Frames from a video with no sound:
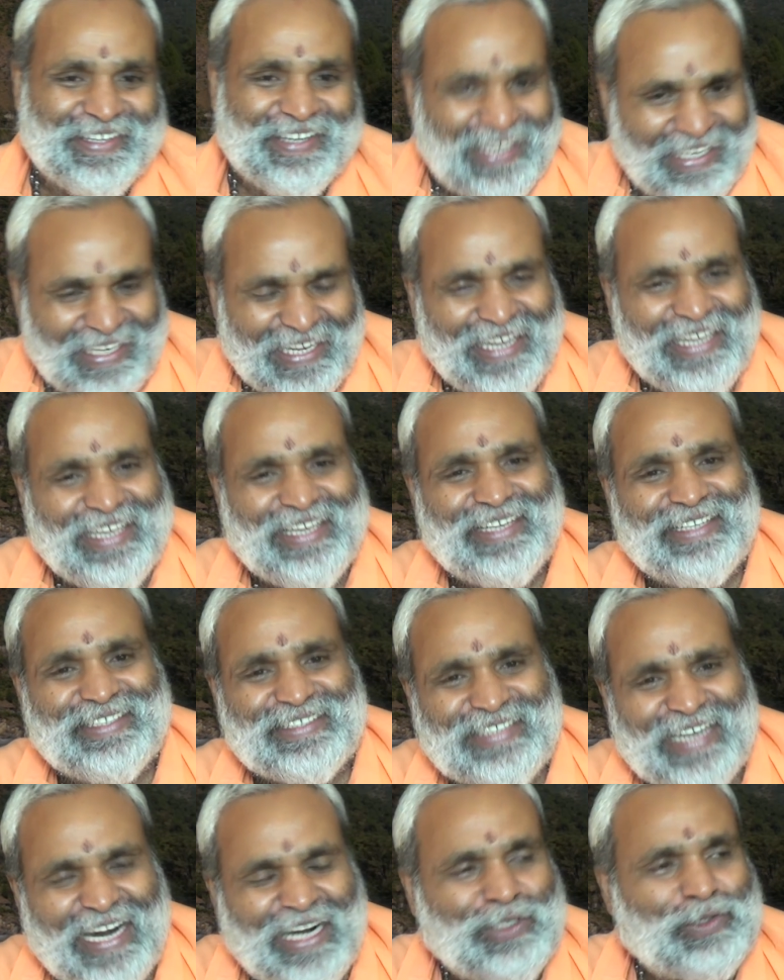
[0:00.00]
Like
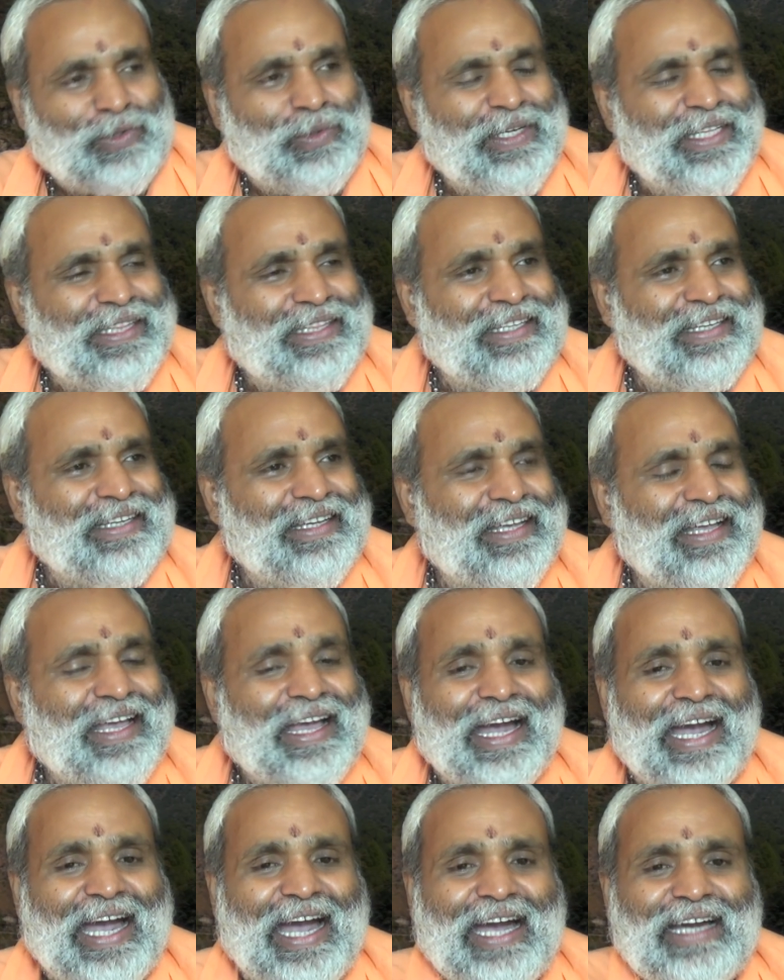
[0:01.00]
starts with,
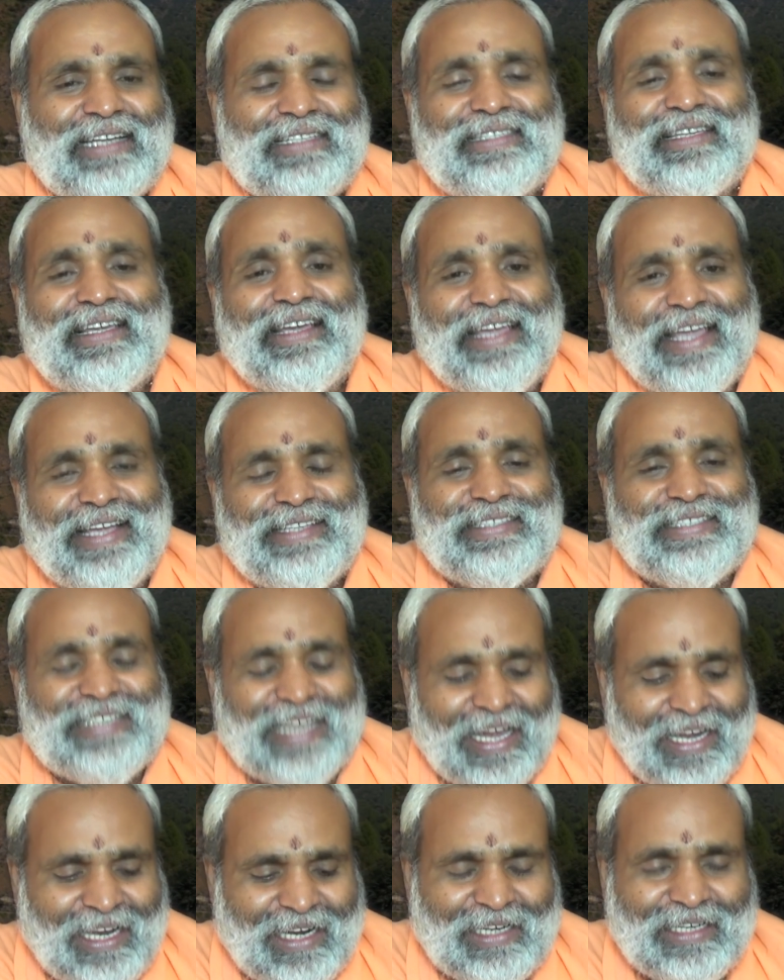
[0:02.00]
as a
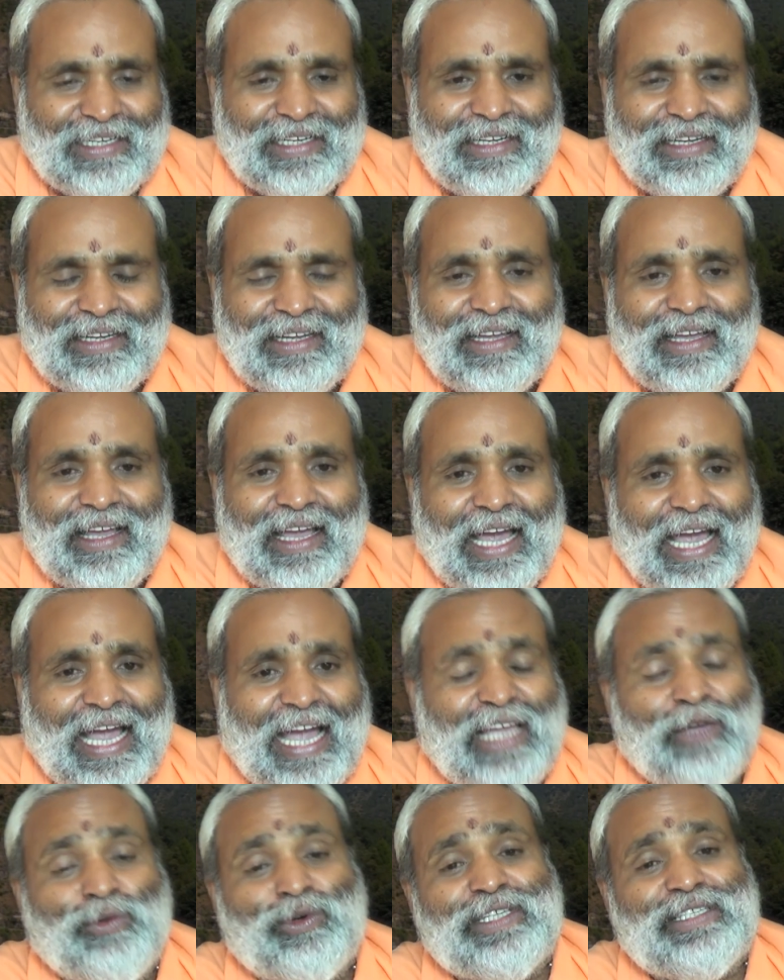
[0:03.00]
child,
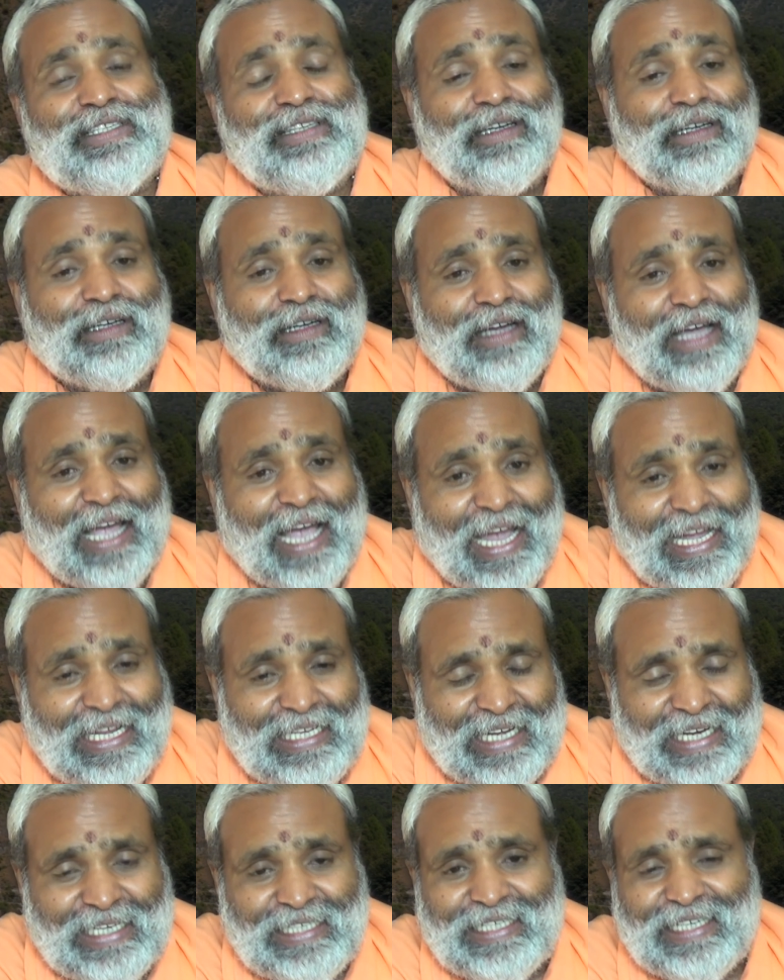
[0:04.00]
I was
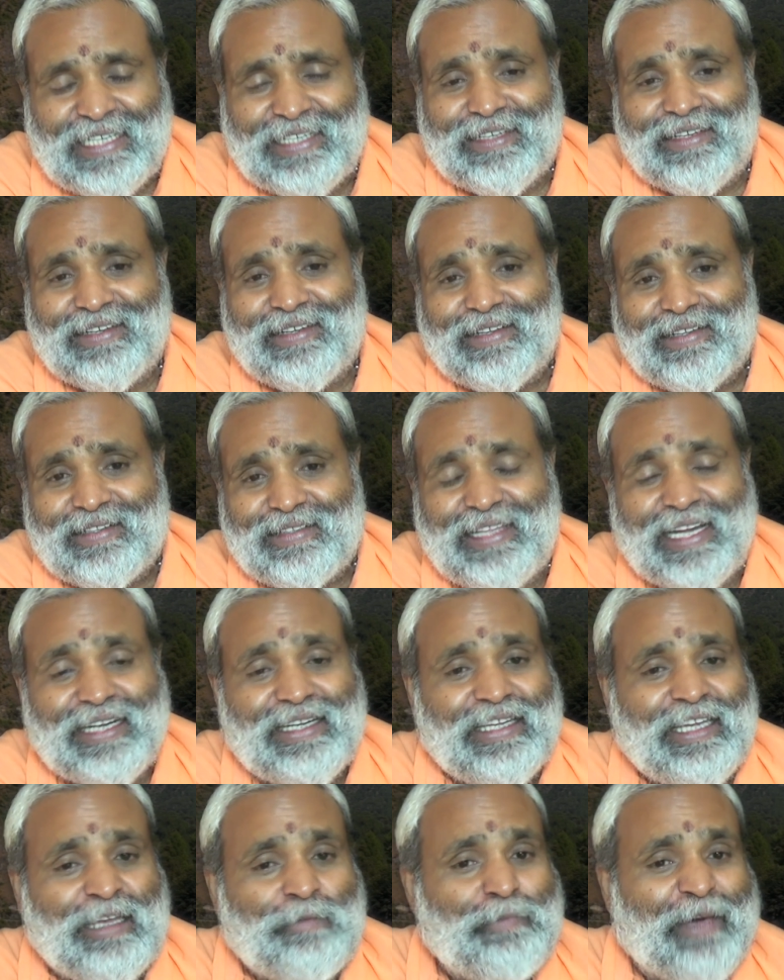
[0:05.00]
highlighting
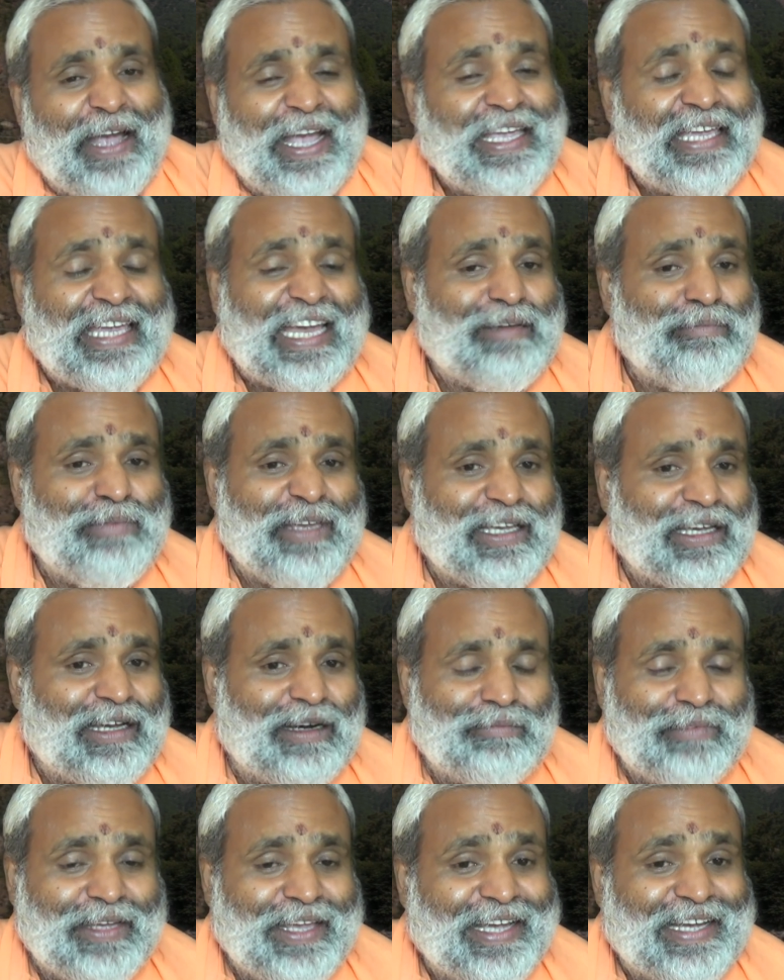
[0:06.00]
that if I can
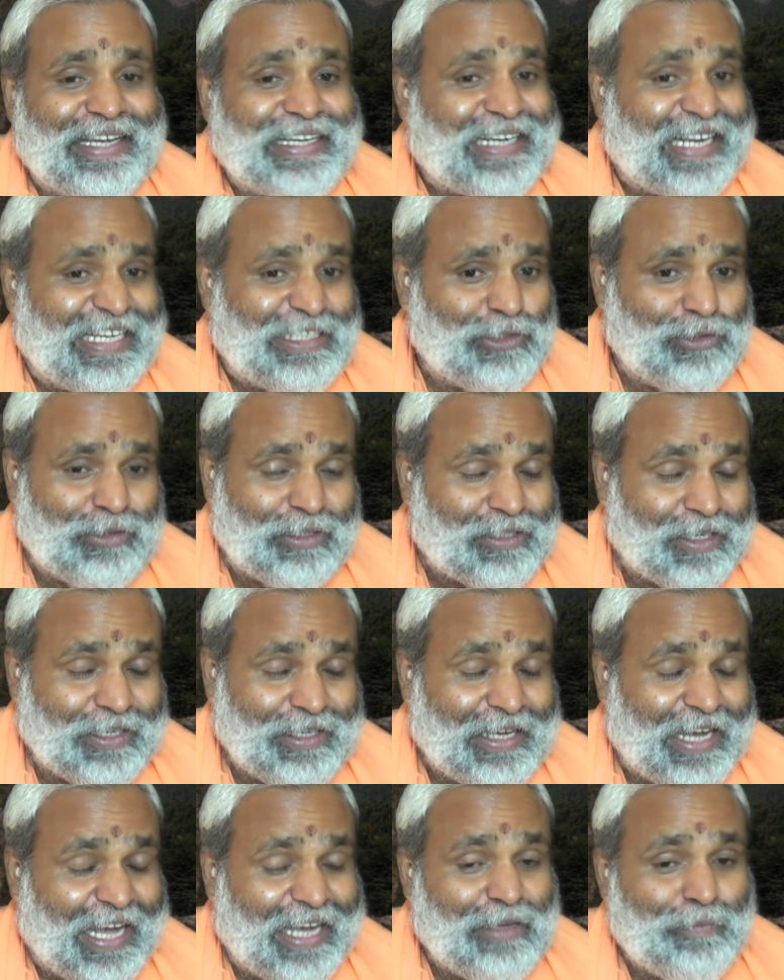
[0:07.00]
become a graduate,
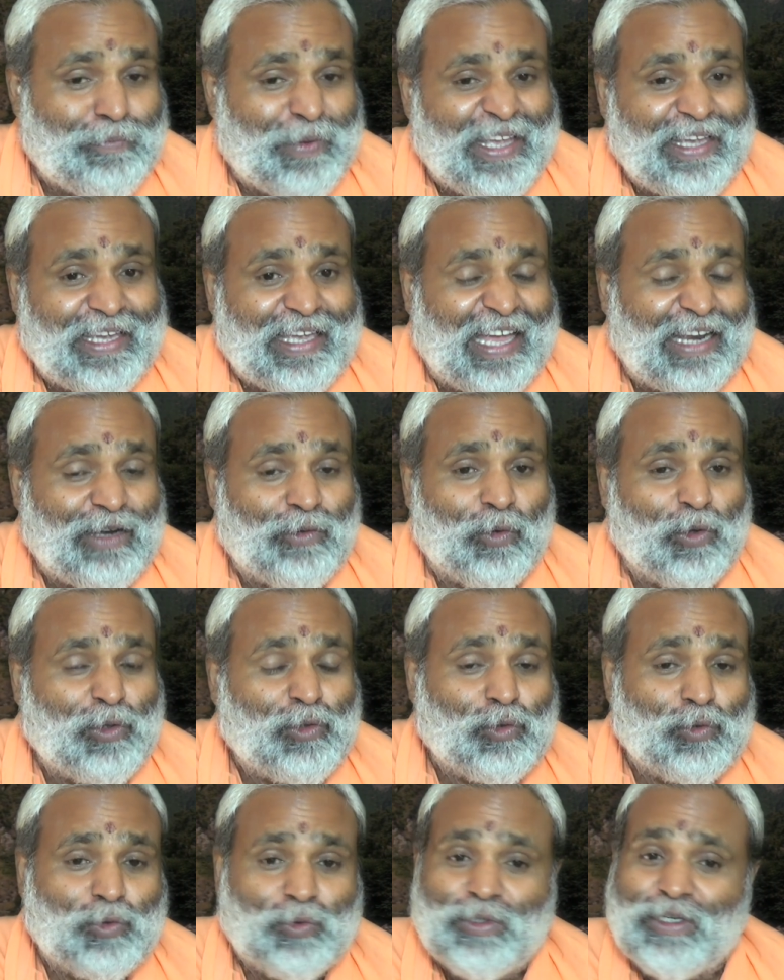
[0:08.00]
if I can go
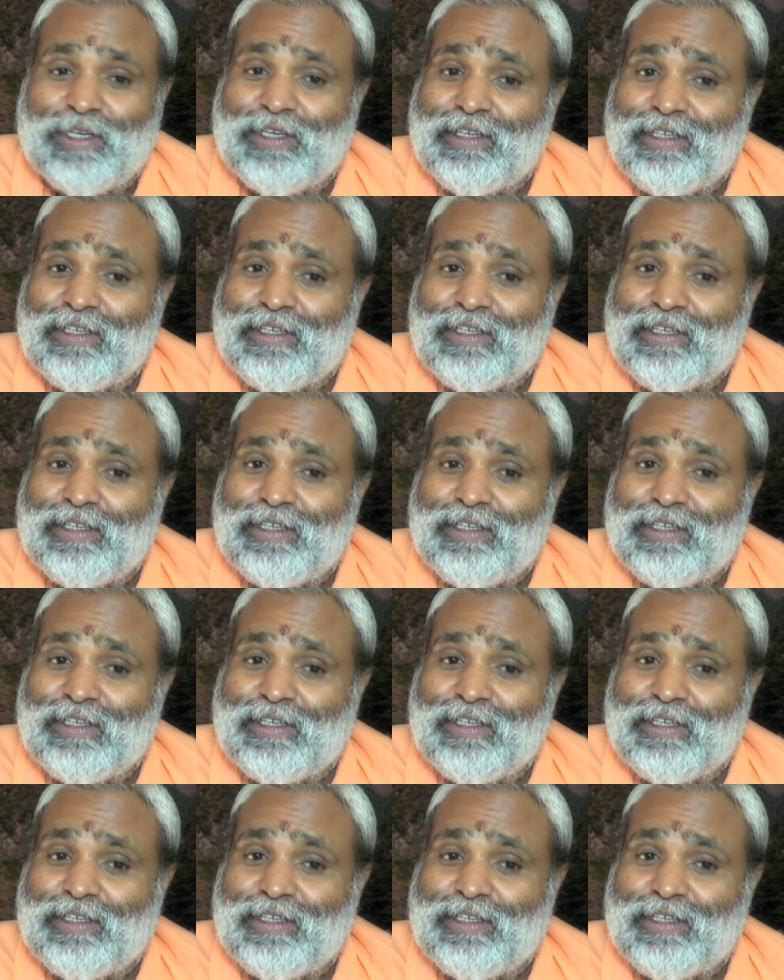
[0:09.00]
to